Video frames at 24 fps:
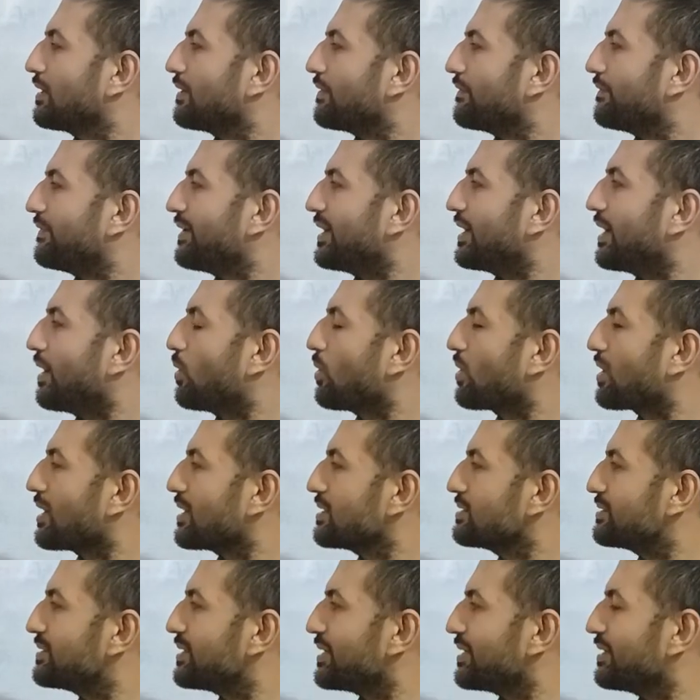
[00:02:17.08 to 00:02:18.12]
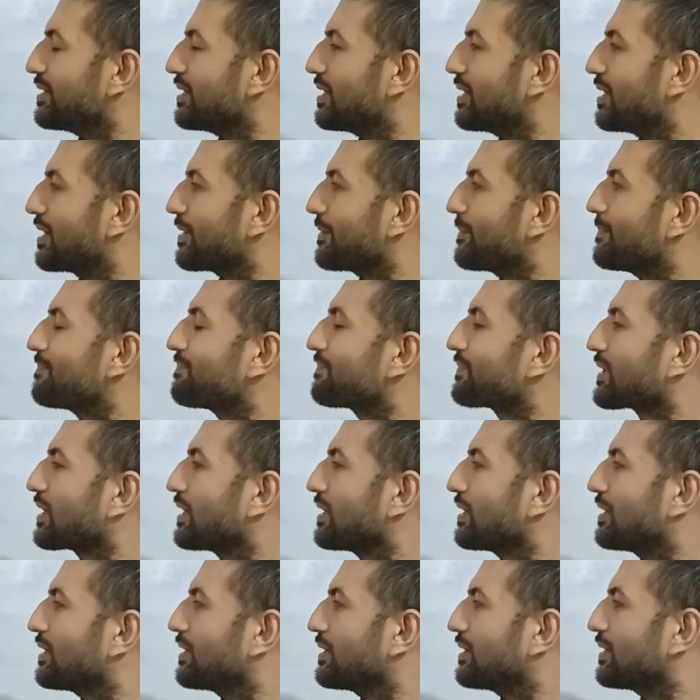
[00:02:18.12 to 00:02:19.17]
we have considered
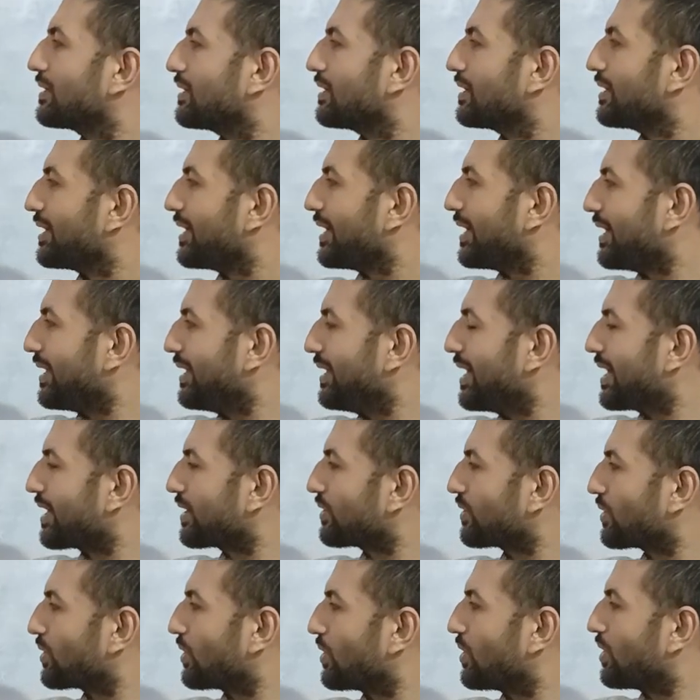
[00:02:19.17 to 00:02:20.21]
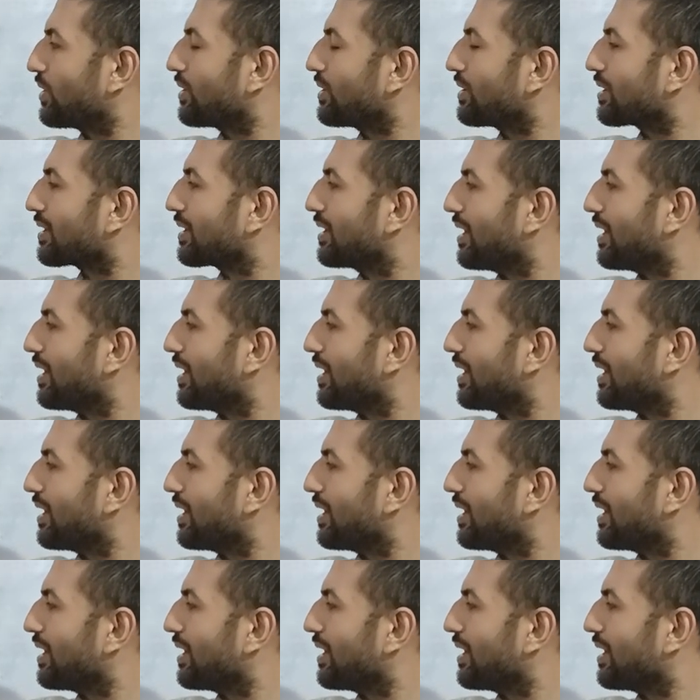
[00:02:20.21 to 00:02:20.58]
electron